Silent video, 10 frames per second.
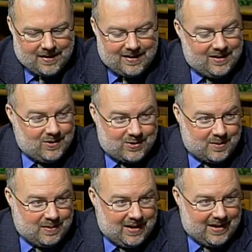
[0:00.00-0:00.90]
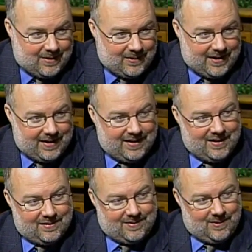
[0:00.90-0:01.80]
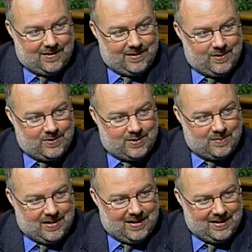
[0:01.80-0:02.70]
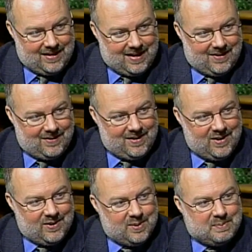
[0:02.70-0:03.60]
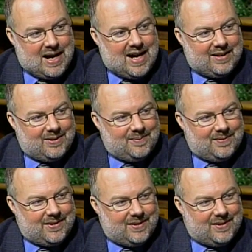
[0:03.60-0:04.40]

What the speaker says: it didn't used to be that way. Florida used to be down near the bottom